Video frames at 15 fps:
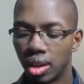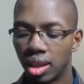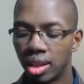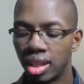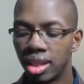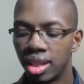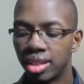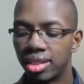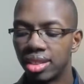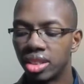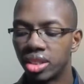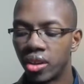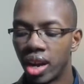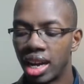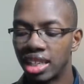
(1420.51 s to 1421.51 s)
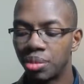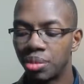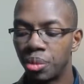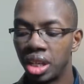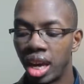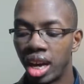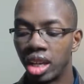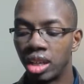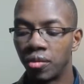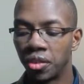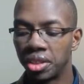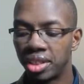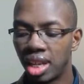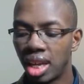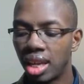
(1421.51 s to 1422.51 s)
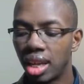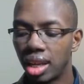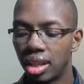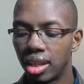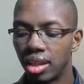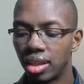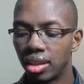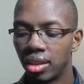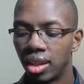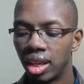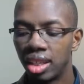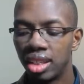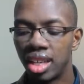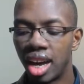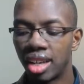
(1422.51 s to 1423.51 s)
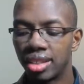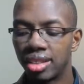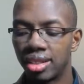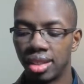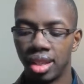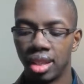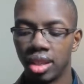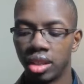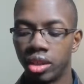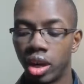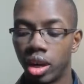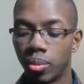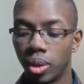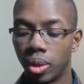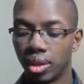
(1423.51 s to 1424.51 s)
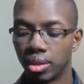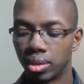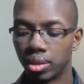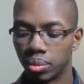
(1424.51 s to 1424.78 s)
then this is grasping and forsaking, not to seek the Dharma.